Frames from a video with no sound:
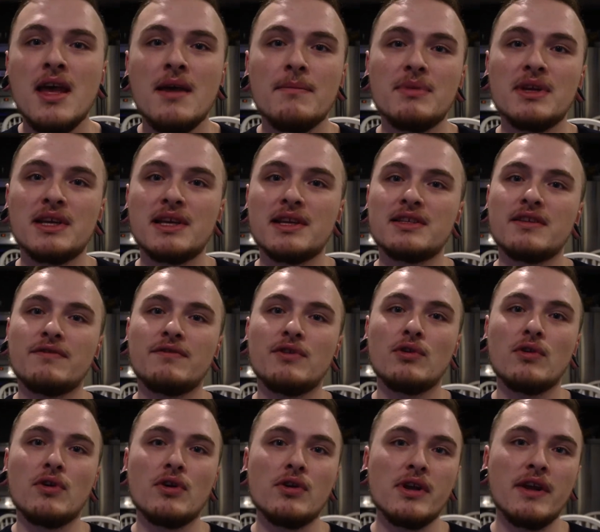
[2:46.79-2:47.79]
because if
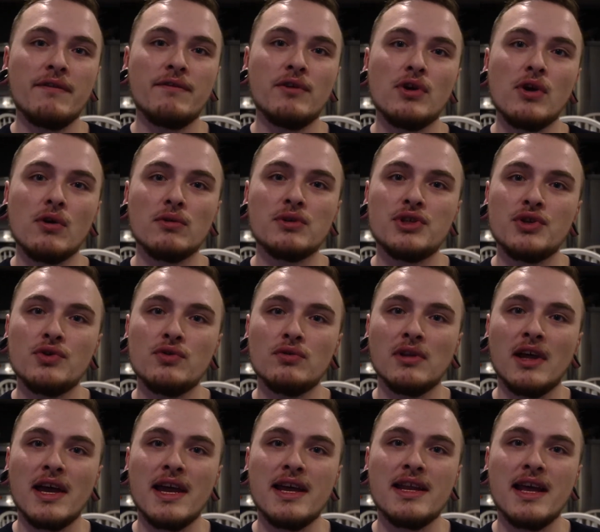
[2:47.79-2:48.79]
you go too
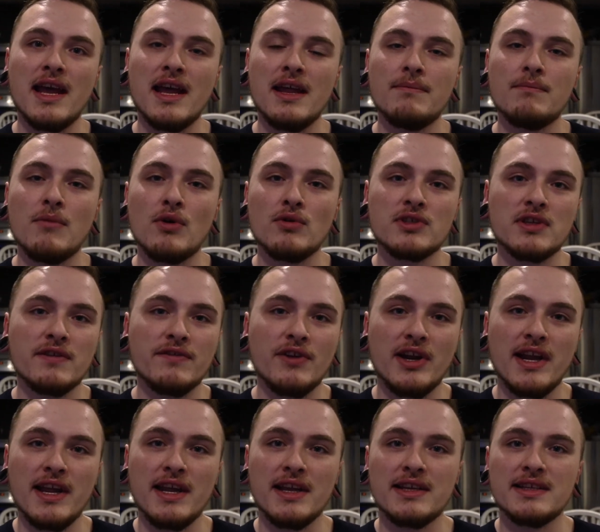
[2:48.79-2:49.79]
light and most of your
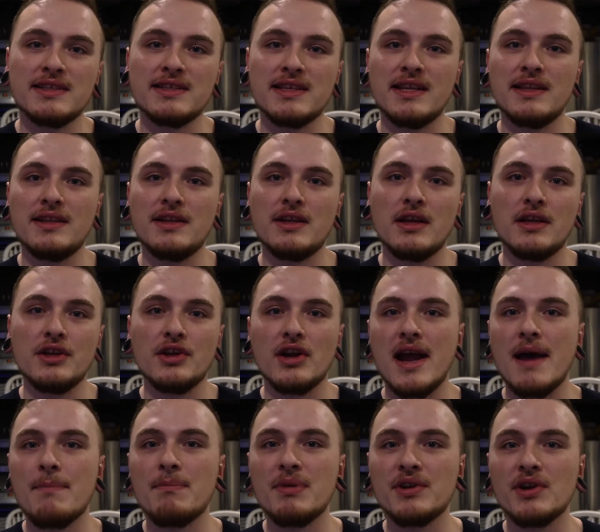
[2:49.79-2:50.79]
ink is in your
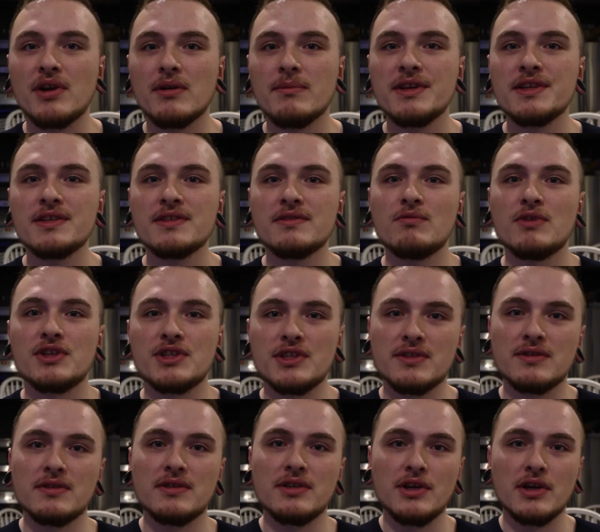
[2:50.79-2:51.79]
epidermis, which
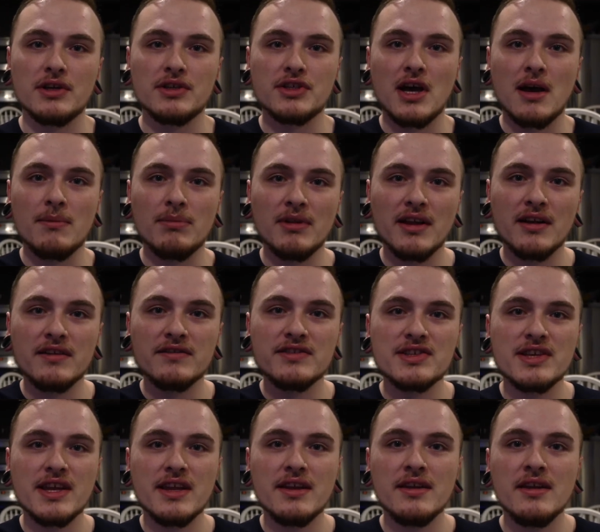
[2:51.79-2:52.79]
is your top layer of
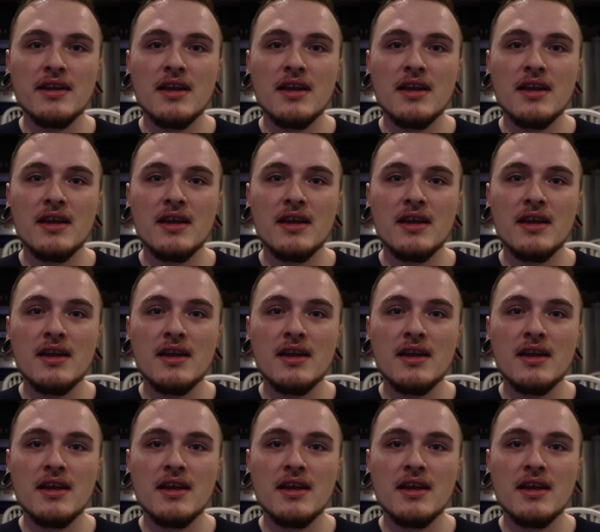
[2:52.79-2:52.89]
skin,